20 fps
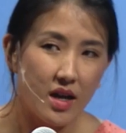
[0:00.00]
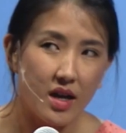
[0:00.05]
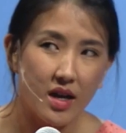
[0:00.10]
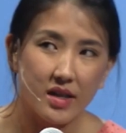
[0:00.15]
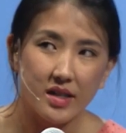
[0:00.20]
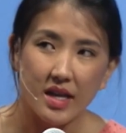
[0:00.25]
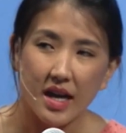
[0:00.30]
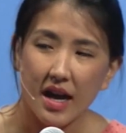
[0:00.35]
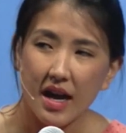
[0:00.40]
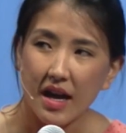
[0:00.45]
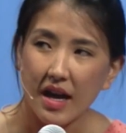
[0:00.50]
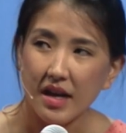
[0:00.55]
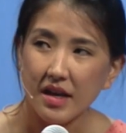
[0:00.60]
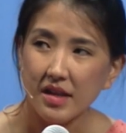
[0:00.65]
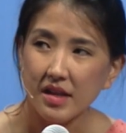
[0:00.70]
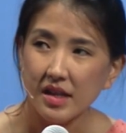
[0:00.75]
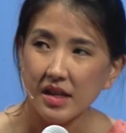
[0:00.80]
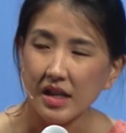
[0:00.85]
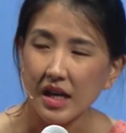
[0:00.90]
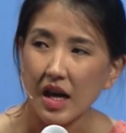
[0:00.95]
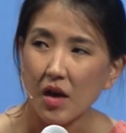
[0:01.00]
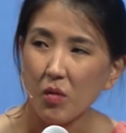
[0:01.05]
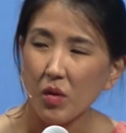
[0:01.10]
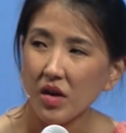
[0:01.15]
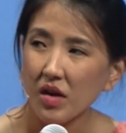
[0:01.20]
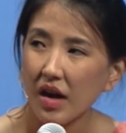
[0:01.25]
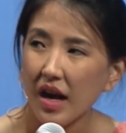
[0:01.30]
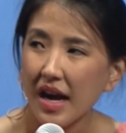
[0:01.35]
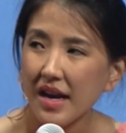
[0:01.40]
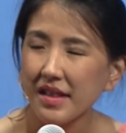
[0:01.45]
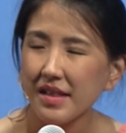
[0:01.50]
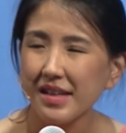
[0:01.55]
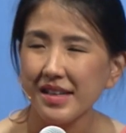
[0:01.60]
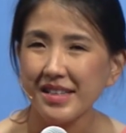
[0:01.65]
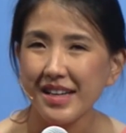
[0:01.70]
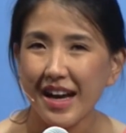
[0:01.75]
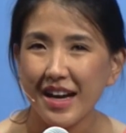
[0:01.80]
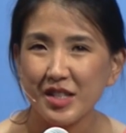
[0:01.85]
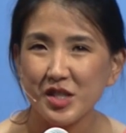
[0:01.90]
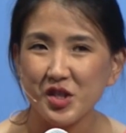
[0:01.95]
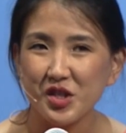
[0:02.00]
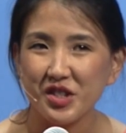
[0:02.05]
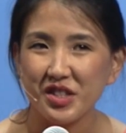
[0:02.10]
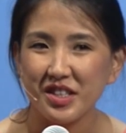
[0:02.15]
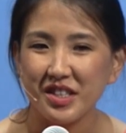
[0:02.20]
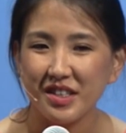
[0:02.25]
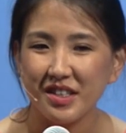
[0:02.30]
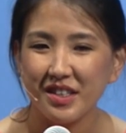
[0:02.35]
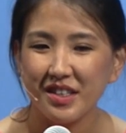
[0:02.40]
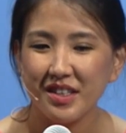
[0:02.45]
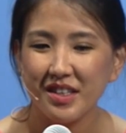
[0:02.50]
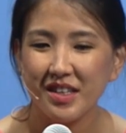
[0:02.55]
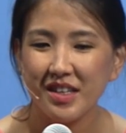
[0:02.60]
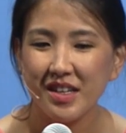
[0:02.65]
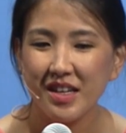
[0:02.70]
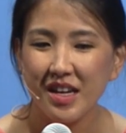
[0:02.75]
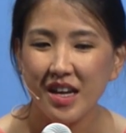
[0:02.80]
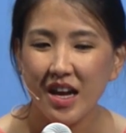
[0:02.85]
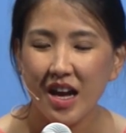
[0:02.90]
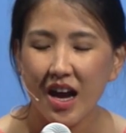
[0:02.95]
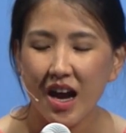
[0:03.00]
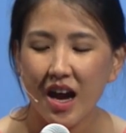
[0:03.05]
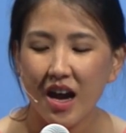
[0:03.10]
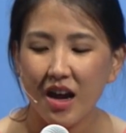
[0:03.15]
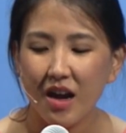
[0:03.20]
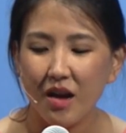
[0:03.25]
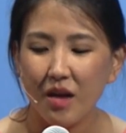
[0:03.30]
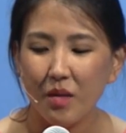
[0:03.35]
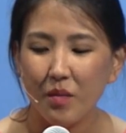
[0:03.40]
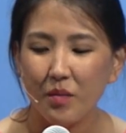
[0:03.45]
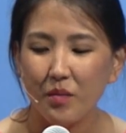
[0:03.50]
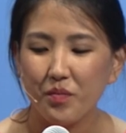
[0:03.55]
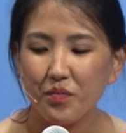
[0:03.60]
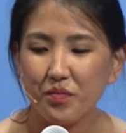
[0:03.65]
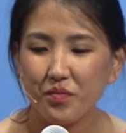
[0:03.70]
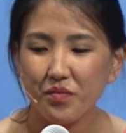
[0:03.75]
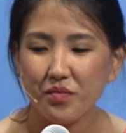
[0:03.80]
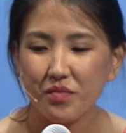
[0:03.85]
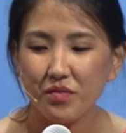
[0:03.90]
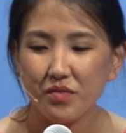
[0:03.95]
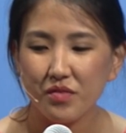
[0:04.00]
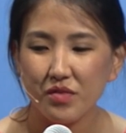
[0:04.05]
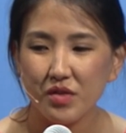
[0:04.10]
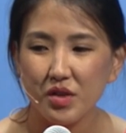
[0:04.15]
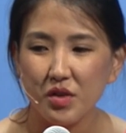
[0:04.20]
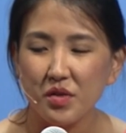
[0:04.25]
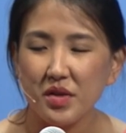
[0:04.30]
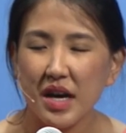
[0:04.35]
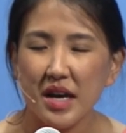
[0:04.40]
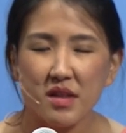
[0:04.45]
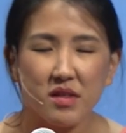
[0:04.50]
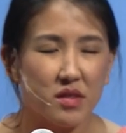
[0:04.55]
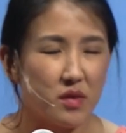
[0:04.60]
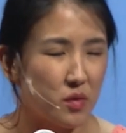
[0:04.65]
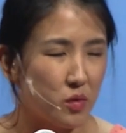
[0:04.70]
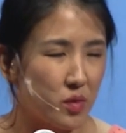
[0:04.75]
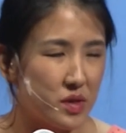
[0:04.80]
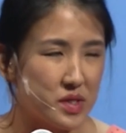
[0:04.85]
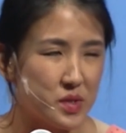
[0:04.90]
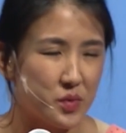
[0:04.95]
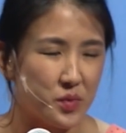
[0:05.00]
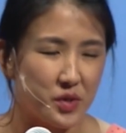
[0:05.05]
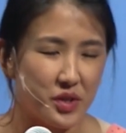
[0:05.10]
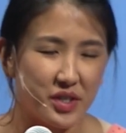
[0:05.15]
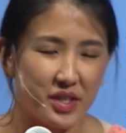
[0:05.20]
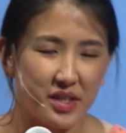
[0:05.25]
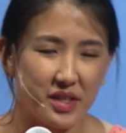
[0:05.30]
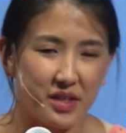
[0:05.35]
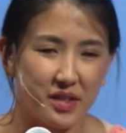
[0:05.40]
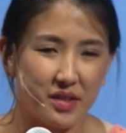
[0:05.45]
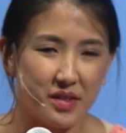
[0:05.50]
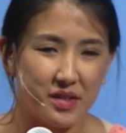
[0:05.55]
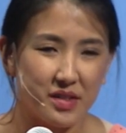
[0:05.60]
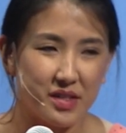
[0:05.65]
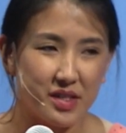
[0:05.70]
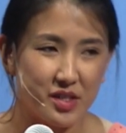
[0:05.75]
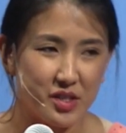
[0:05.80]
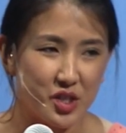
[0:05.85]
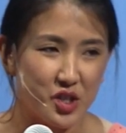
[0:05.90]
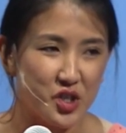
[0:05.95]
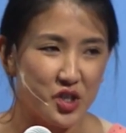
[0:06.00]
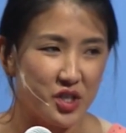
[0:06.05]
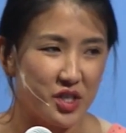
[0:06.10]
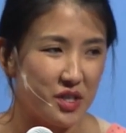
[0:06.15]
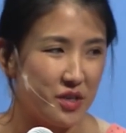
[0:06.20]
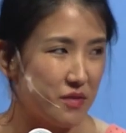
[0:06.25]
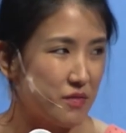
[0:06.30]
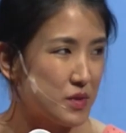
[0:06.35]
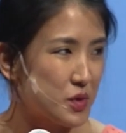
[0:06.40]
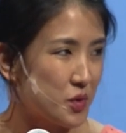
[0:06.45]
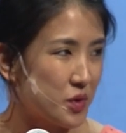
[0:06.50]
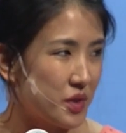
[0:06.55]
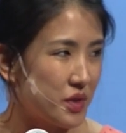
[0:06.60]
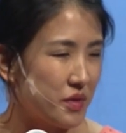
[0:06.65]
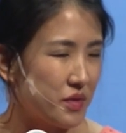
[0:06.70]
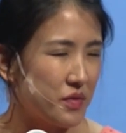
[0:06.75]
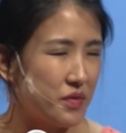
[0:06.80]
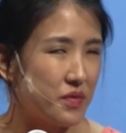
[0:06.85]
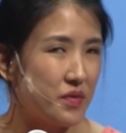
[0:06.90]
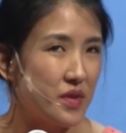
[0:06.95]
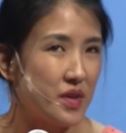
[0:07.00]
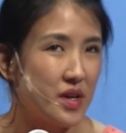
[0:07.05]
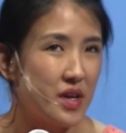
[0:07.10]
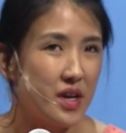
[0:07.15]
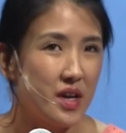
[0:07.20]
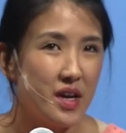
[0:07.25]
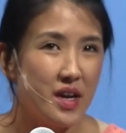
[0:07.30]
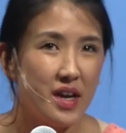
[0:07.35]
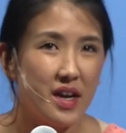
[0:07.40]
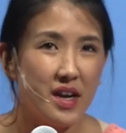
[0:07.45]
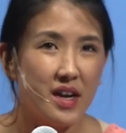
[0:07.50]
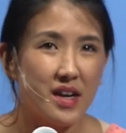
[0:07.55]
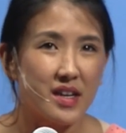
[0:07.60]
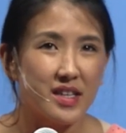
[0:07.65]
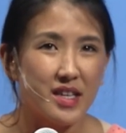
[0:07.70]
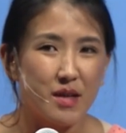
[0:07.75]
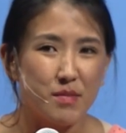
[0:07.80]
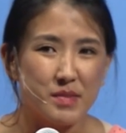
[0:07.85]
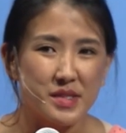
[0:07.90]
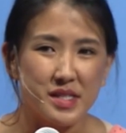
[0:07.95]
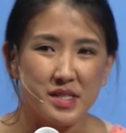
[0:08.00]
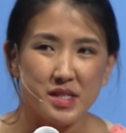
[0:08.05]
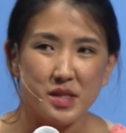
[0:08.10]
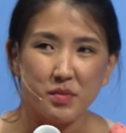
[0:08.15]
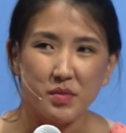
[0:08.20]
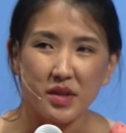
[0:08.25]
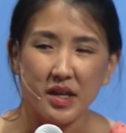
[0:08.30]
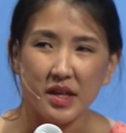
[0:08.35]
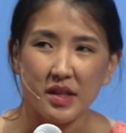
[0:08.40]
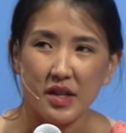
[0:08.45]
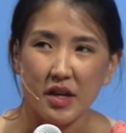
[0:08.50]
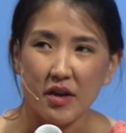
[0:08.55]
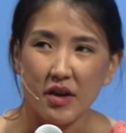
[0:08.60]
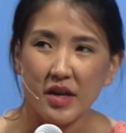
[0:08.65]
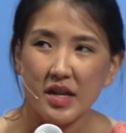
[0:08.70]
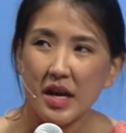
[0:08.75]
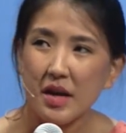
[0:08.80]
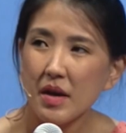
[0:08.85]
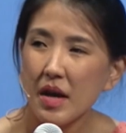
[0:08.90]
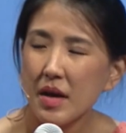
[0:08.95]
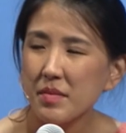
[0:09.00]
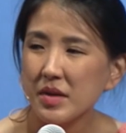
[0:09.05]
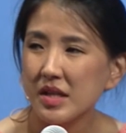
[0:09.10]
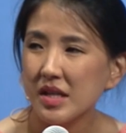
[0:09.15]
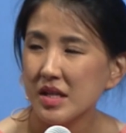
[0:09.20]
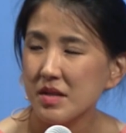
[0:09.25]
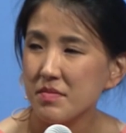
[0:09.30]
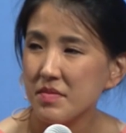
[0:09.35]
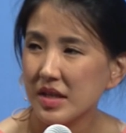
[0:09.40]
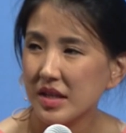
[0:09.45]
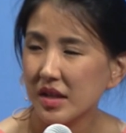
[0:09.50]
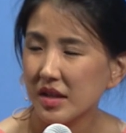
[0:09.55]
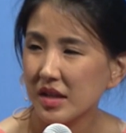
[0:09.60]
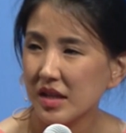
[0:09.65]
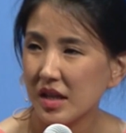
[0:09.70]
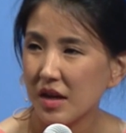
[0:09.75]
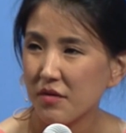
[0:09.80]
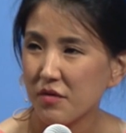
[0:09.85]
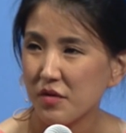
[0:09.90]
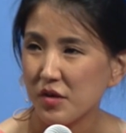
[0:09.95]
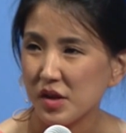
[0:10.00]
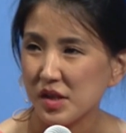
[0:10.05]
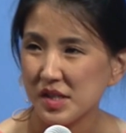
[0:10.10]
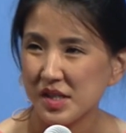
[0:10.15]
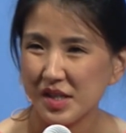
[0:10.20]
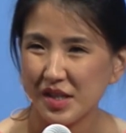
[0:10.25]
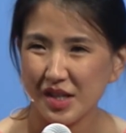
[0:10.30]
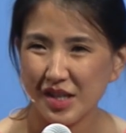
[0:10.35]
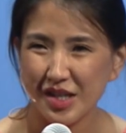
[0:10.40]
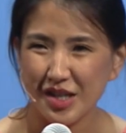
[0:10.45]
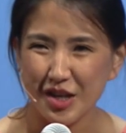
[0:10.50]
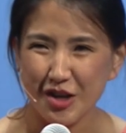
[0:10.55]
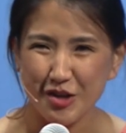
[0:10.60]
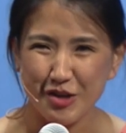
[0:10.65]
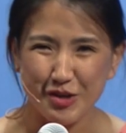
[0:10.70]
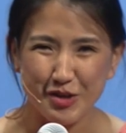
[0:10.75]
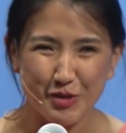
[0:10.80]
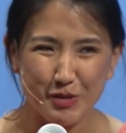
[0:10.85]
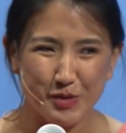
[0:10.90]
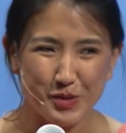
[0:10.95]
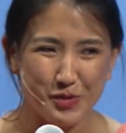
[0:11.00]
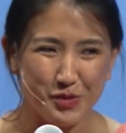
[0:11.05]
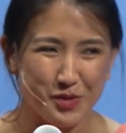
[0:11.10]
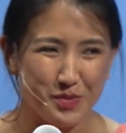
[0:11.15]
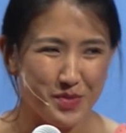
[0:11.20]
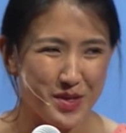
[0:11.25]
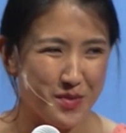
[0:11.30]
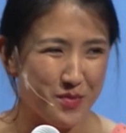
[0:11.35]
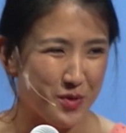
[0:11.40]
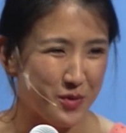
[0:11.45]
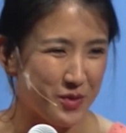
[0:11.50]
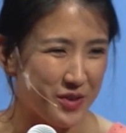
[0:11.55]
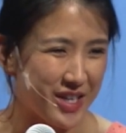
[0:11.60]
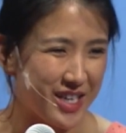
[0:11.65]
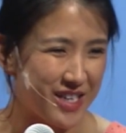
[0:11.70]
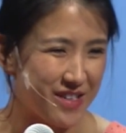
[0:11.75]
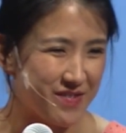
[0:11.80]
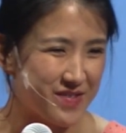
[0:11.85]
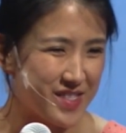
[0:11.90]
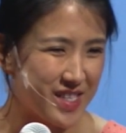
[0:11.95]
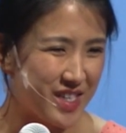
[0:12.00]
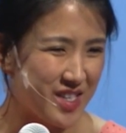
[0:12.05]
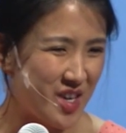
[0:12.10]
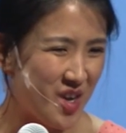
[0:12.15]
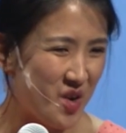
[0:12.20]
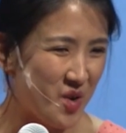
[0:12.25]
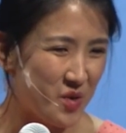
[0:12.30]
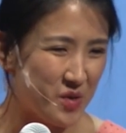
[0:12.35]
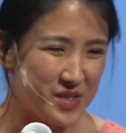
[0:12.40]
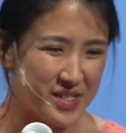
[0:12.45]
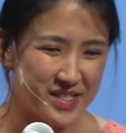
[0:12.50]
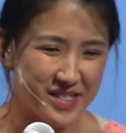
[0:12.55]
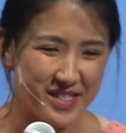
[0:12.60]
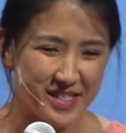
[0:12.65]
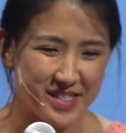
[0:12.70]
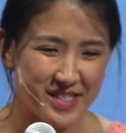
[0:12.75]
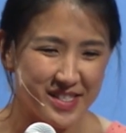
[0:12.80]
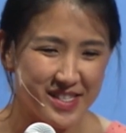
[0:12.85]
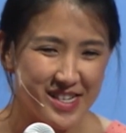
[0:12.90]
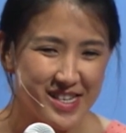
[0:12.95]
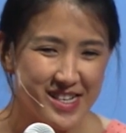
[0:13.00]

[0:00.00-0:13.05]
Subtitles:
Yeah, I think actually, that the What's Working initiative sort of comes into play there. And I mean, admittedly, at first in our newsroom, people were kind of saying, "Oh, is this